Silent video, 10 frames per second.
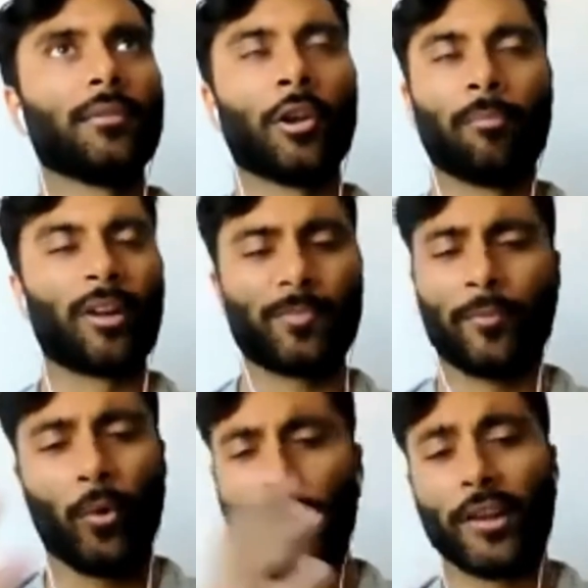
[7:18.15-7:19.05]
you know, much
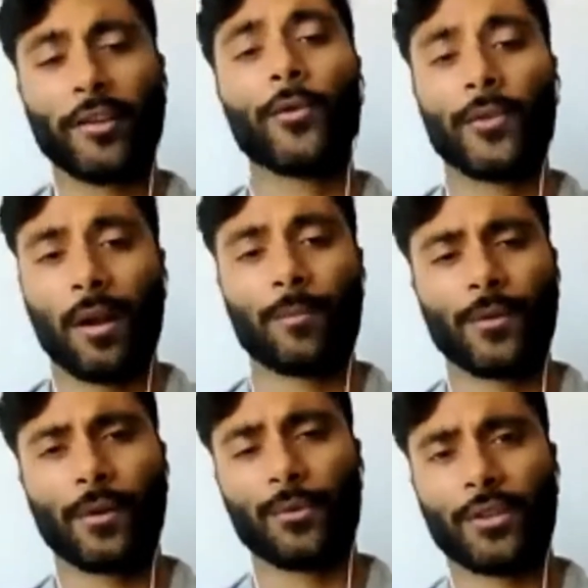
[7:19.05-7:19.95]
before I'd known this
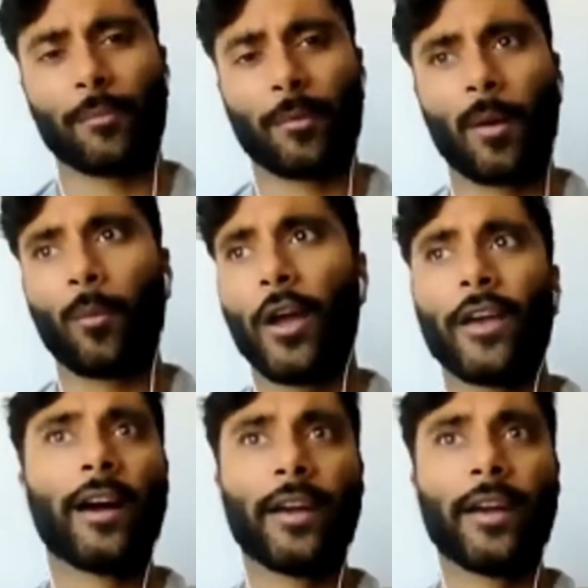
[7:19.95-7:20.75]
opportunity was coming my way,